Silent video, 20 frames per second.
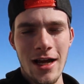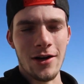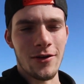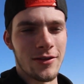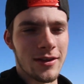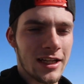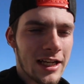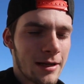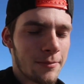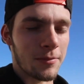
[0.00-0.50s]
I
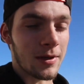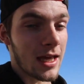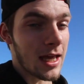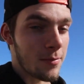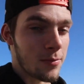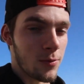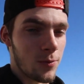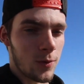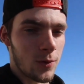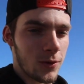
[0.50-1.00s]
don't think I'm
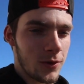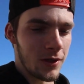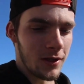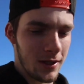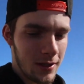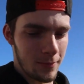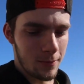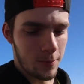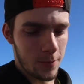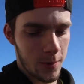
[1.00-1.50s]
capable,
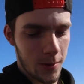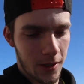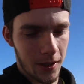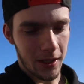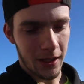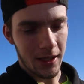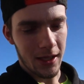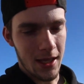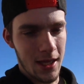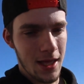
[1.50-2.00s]

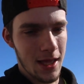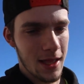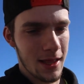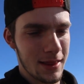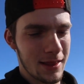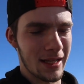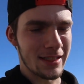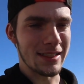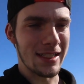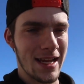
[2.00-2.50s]
but
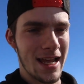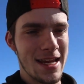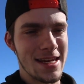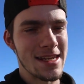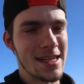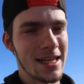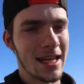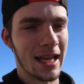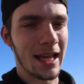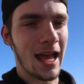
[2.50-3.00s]
that's an
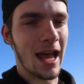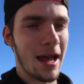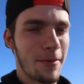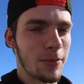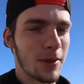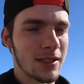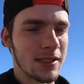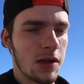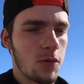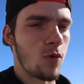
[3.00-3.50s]
idea I
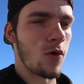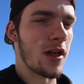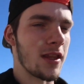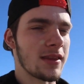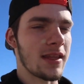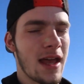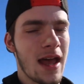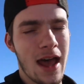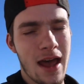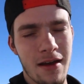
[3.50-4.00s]
got because I
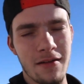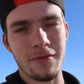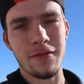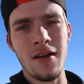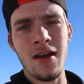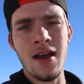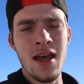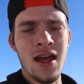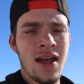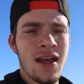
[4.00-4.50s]
want to have